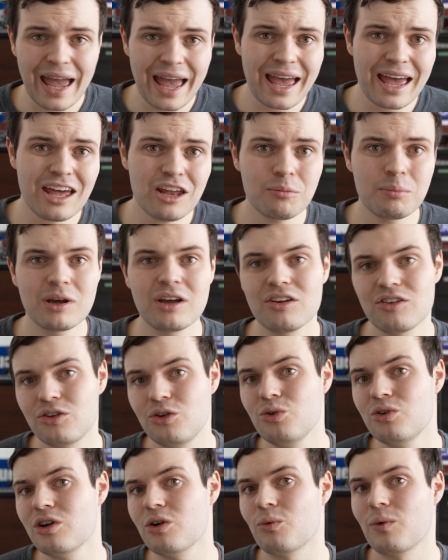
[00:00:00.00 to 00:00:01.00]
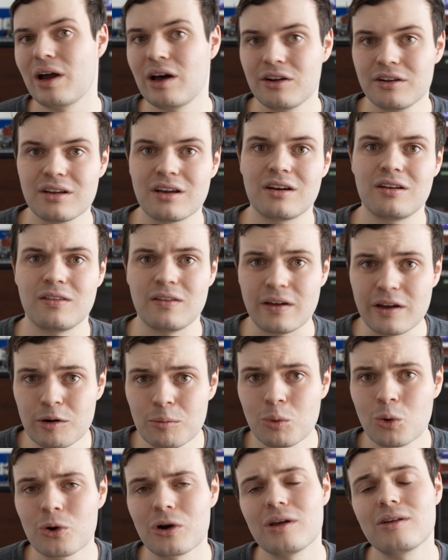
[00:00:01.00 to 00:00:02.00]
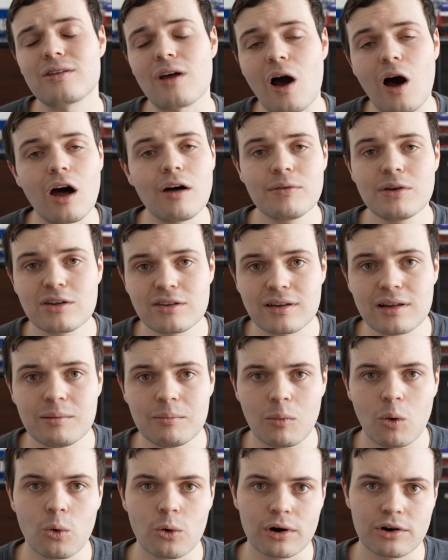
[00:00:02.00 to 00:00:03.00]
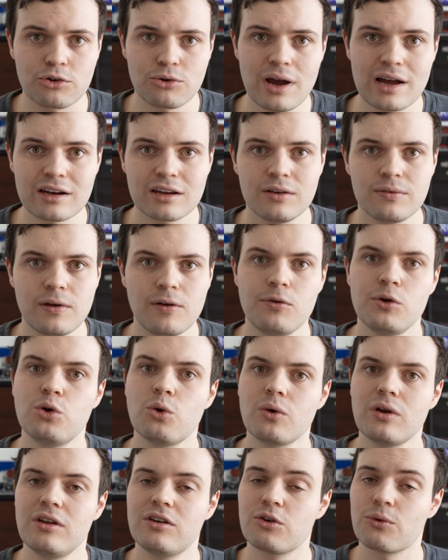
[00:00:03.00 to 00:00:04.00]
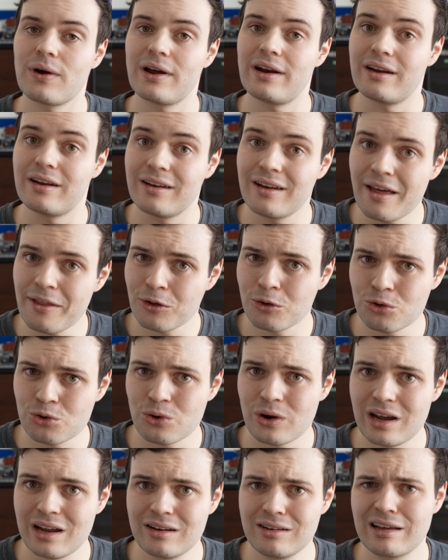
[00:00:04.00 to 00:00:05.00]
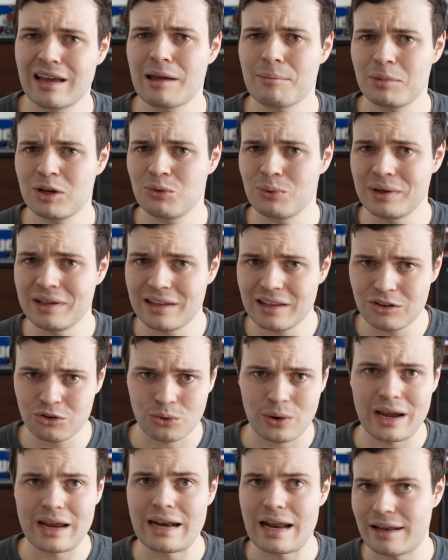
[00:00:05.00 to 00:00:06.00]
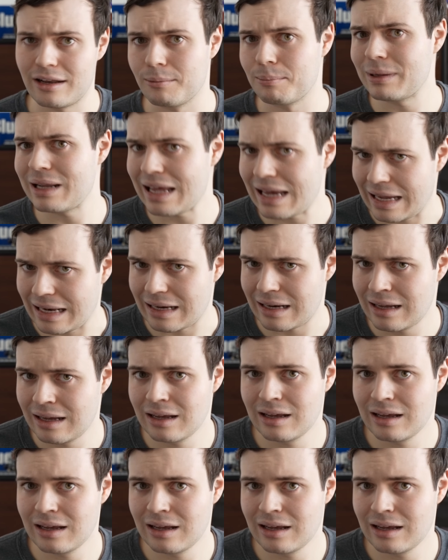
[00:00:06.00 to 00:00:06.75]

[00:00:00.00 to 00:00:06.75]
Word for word: And because using rail to get to the airport is obviously more attractive if you don't need to ride another train to get between the train and the plane.